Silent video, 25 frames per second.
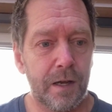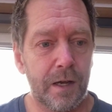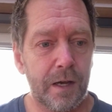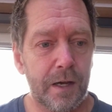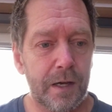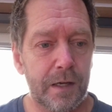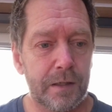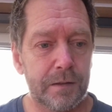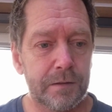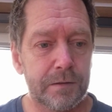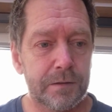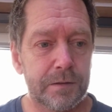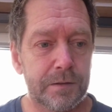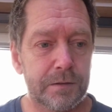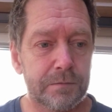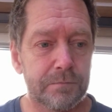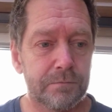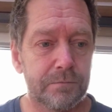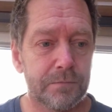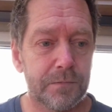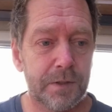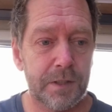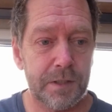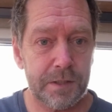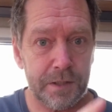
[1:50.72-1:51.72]
and
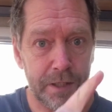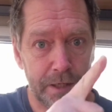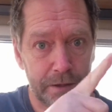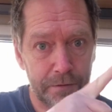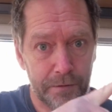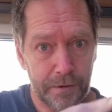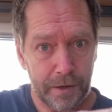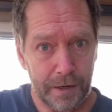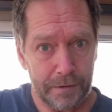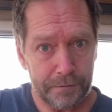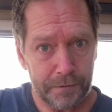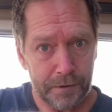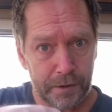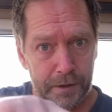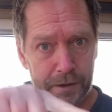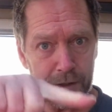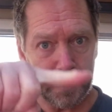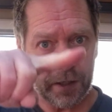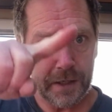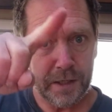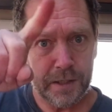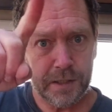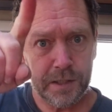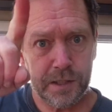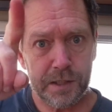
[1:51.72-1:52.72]
instead of having a
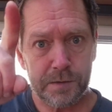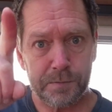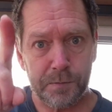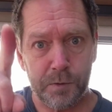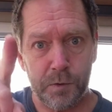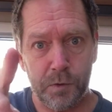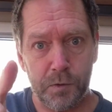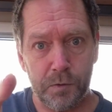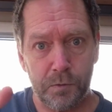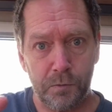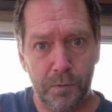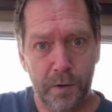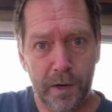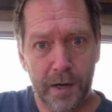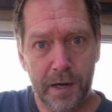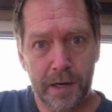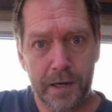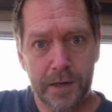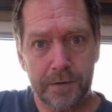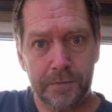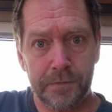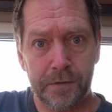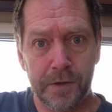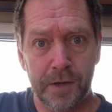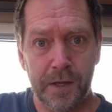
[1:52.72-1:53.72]
nice smooth
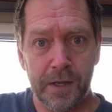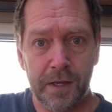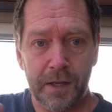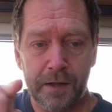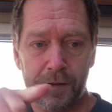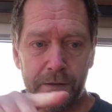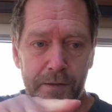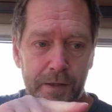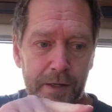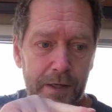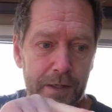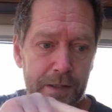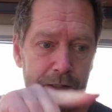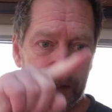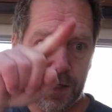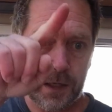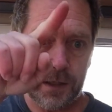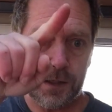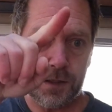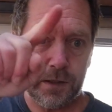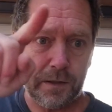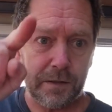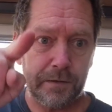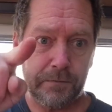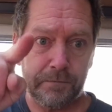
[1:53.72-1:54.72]
wave, they
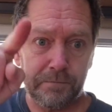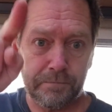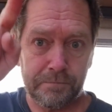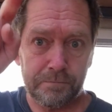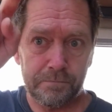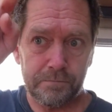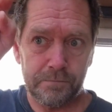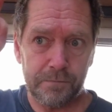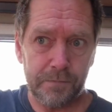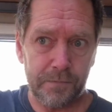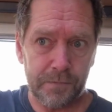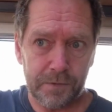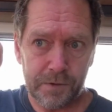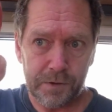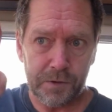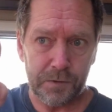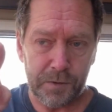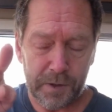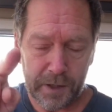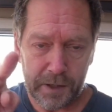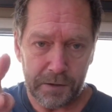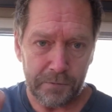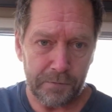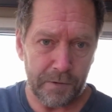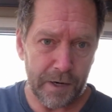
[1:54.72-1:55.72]
tend to do
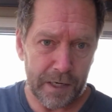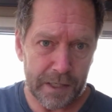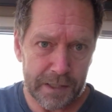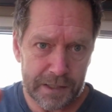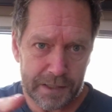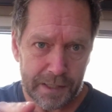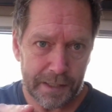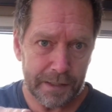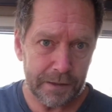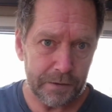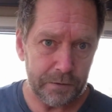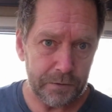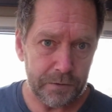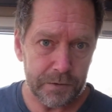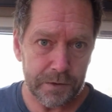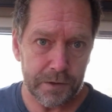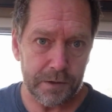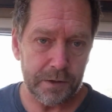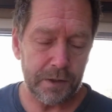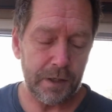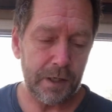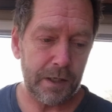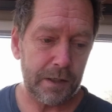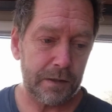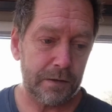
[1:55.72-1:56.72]
it in right
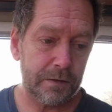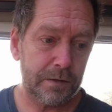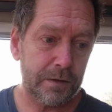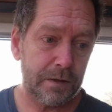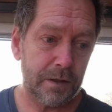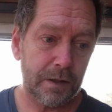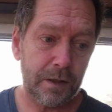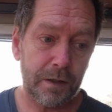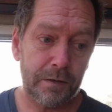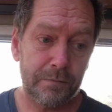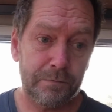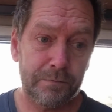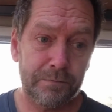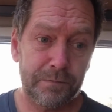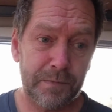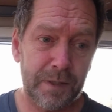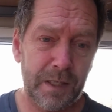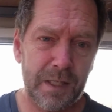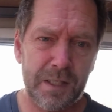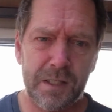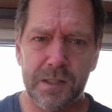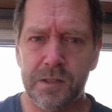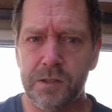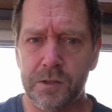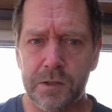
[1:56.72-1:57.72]
angles, and
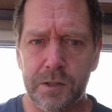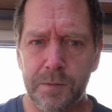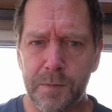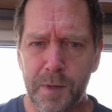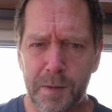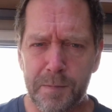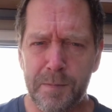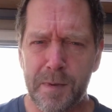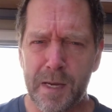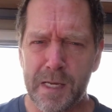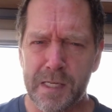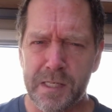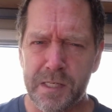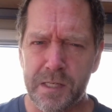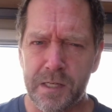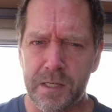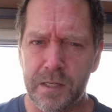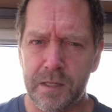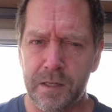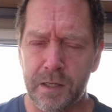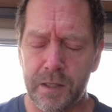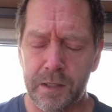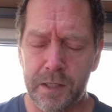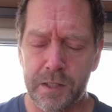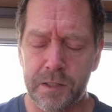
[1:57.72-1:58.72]
it's just a bit
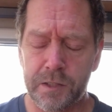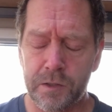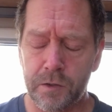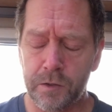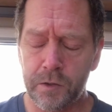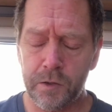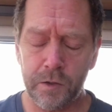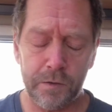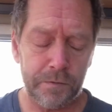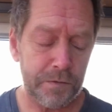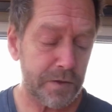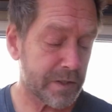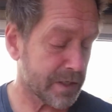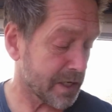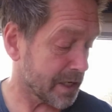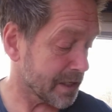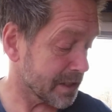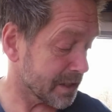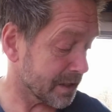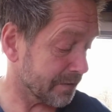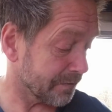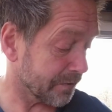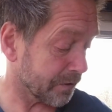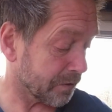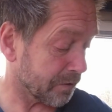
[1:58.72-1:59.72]
messy and it's not good for
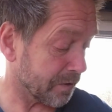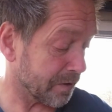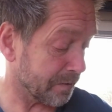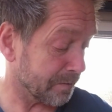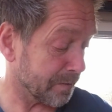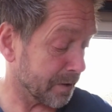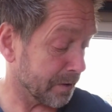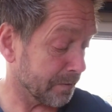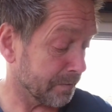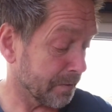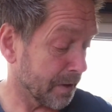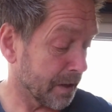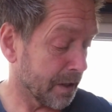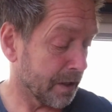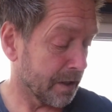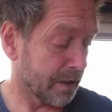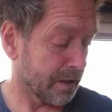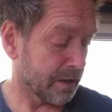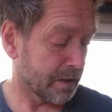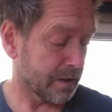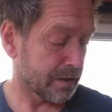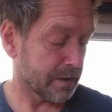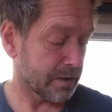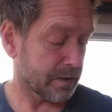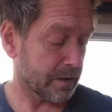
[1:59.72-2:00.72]
sensitive equipment.
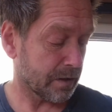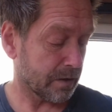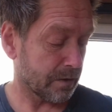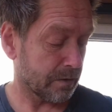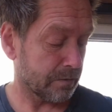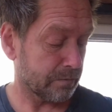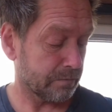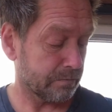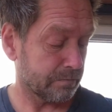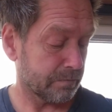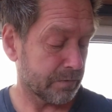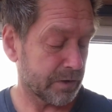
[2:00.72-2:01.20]
So